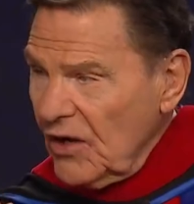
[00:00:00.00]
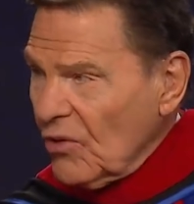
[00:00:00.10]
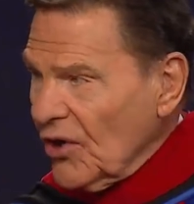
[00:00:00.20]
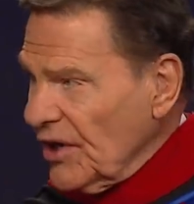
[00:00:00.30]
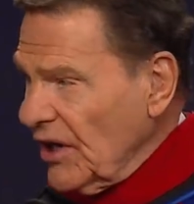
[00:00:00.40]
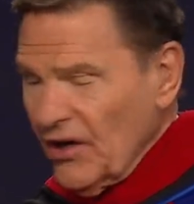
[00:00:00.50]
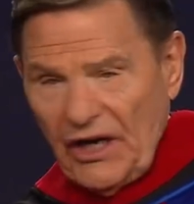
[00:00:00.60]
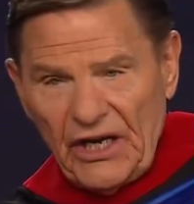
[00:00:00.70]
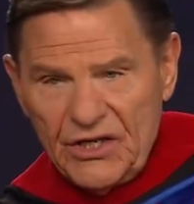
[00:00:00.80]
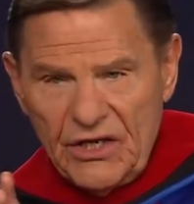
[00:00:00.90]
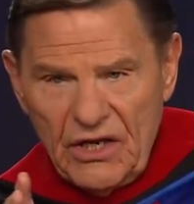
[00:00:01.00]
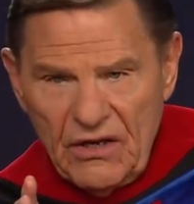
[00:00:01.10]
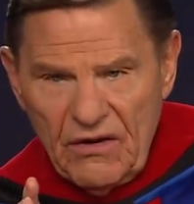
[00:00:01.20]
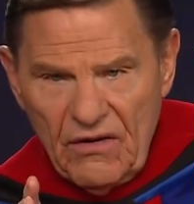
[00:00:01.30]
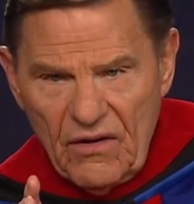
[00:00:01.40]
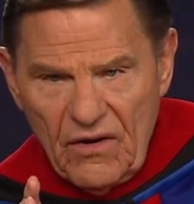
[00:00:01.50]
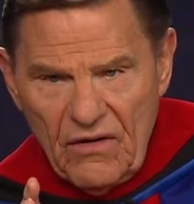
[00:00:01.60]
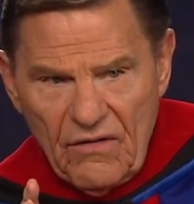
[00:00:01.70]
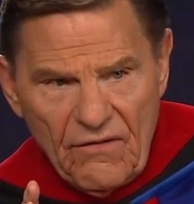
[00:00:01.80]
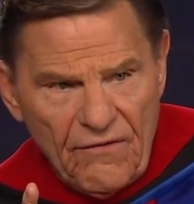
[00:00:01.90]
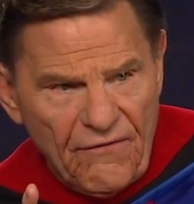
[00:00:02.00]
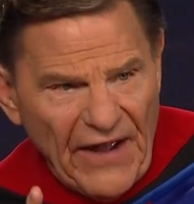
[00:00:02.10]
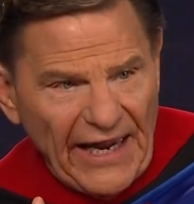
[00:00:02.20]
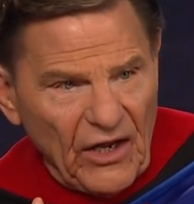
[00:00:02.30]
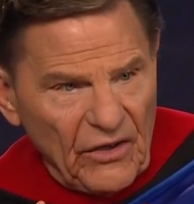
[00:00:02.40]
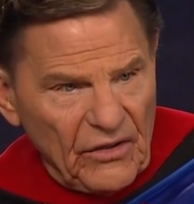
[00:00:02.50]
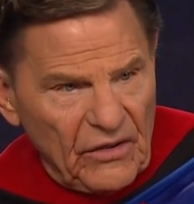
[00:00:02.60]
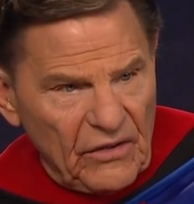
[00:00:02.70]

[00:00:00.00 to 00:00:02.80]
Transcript: word here is found.